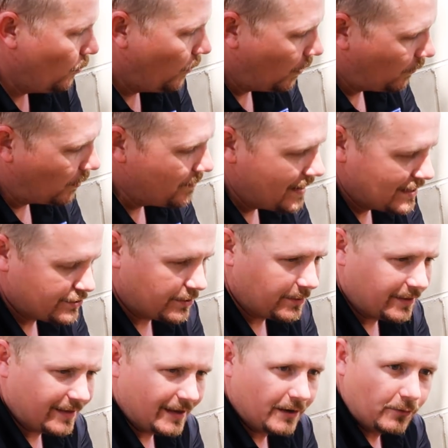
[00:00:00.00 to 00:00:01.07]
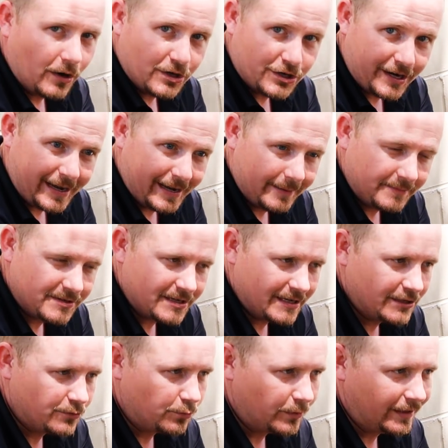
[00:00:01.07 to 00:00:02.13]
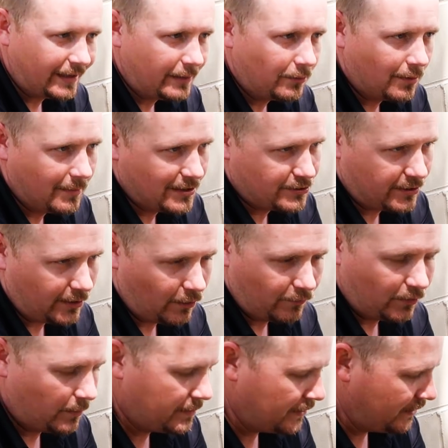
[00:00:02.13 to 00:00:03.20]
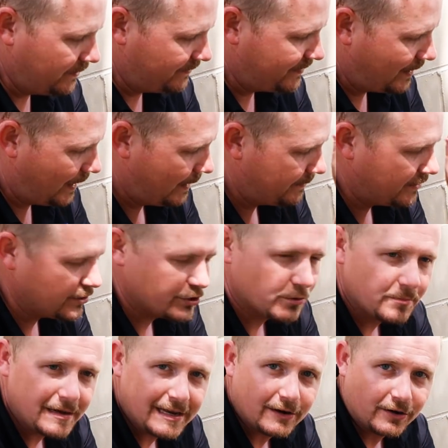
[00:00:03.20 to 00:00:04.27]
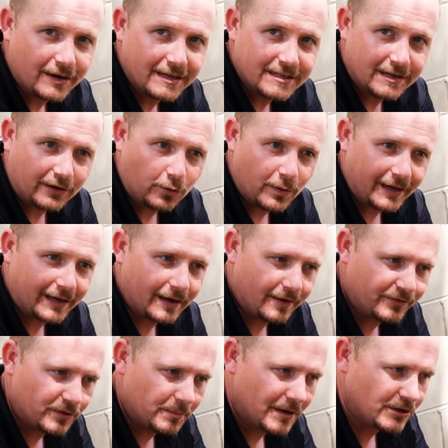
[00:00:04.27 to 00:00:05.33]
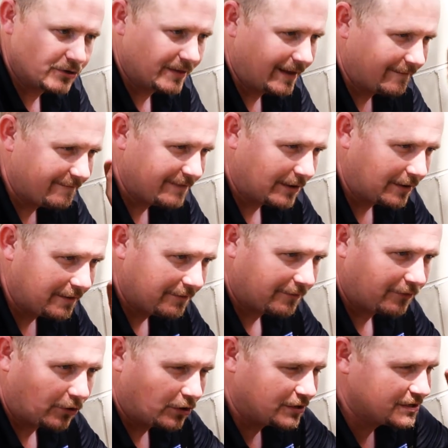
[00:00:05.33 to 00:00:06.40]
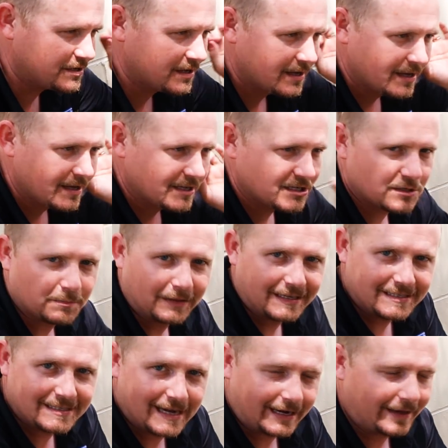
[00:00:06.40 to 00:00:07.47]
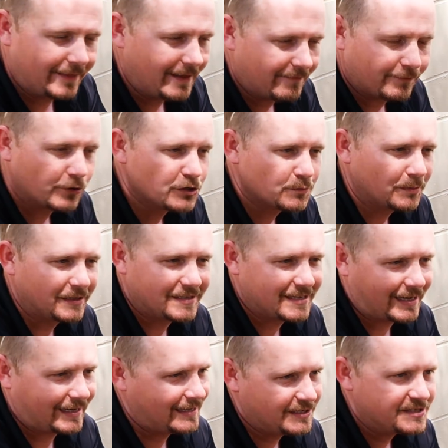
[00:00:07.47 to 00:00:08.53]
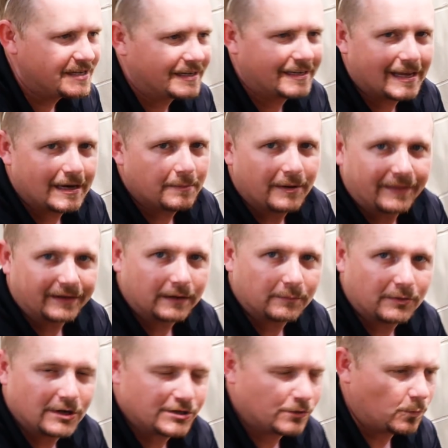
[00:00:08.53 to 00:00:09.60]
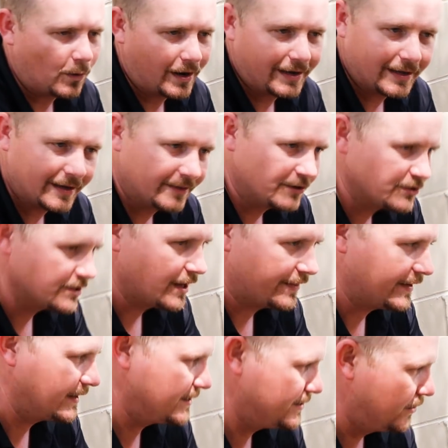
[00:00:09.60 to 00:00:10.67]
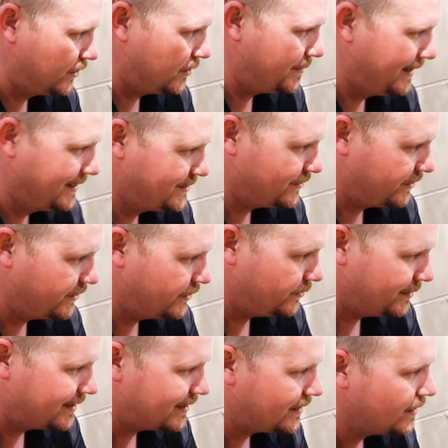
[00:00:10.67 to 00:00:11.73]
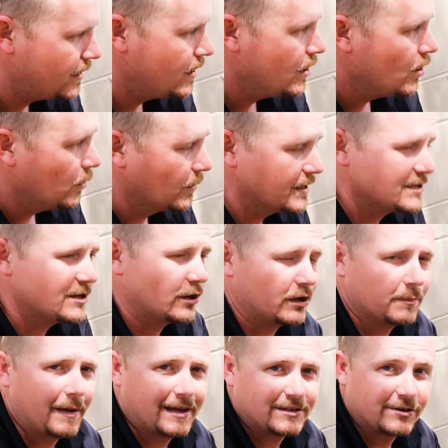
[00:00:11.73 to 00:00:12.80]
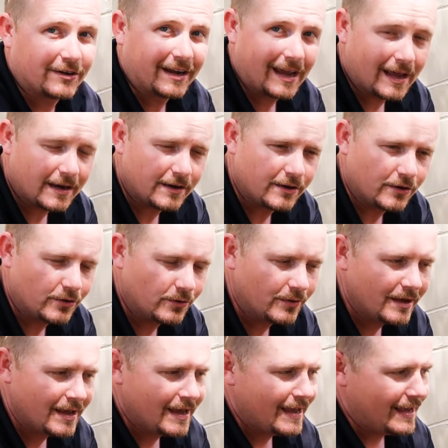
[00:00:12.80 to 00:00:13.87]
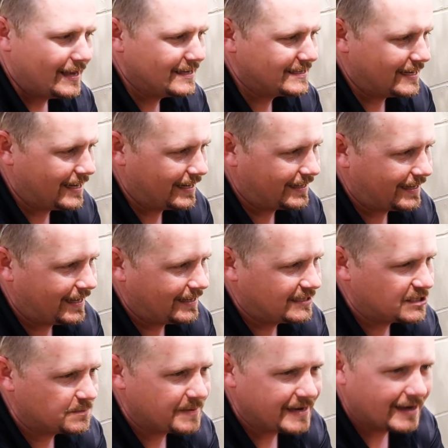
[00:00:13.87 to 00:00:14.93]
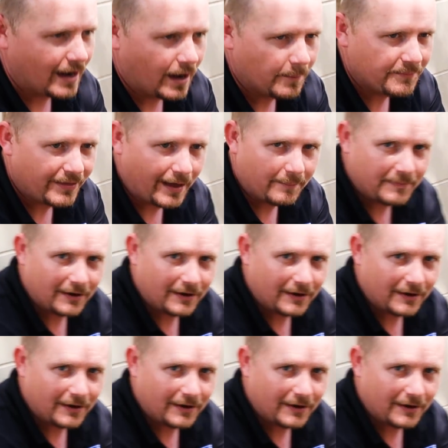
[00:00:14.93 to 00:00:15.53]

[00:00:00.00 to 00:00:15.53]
what we're measuring with inrush amps is really we're measuring over a period of time because your meter isn't quick enough to measure that very first split second. That first split second is dictated by the compressor winding, and there's nothing a start capacitor can do with it. What a start capacitor can do is it can speed up that